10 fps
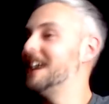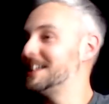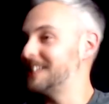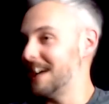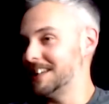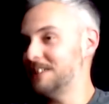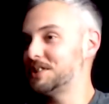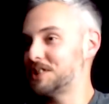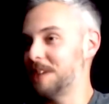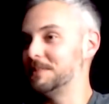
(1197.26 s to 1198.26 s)
Oh, I like that.
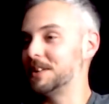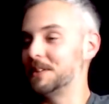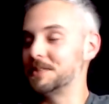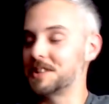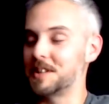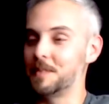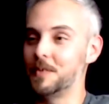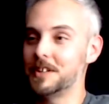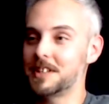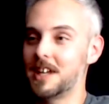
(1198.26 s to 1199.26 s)
That'll shape the culture
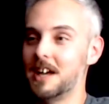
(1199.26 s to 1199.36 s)
somewhat.